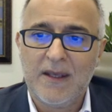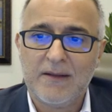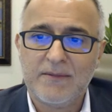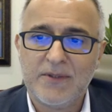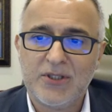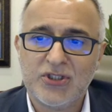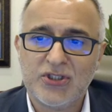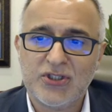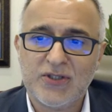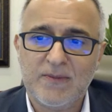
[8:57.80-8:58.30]

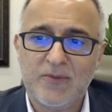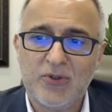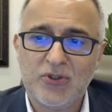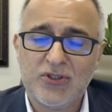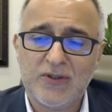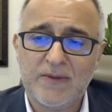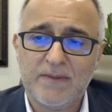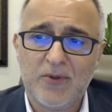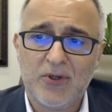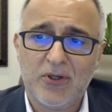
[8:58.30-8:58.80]
Because the
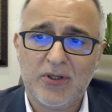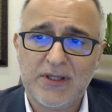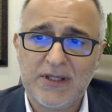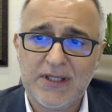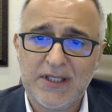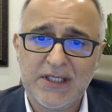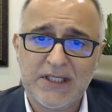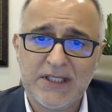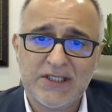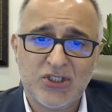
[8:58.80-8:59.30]
most important
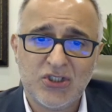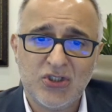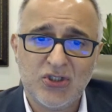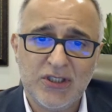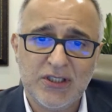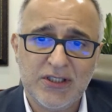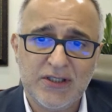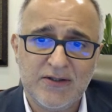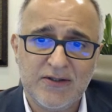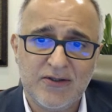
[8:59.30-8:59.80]
thing is you
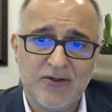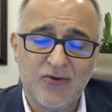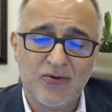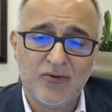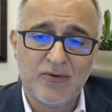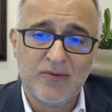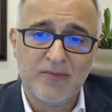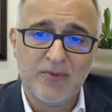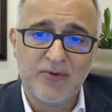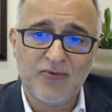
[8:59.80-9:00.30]
need
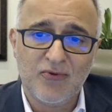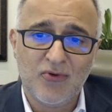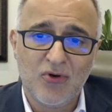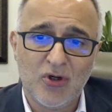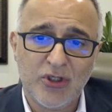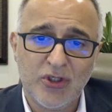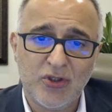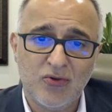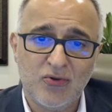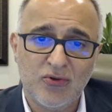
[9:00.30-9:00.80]
to, before
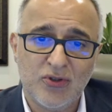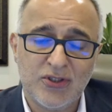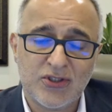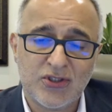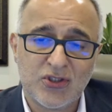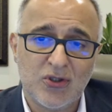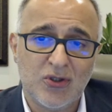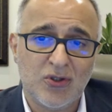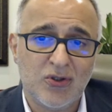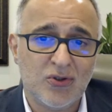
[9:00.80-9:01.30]
you
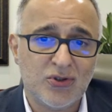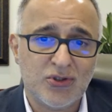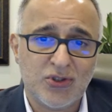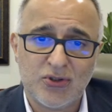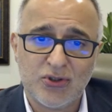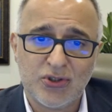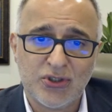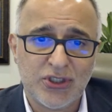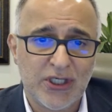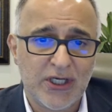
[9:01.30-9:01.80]
disclose
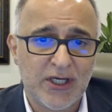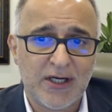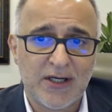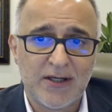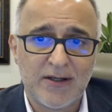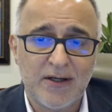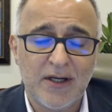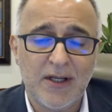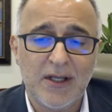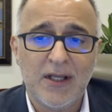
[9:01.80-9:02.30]
or
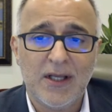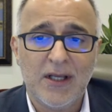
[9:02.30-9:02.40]
share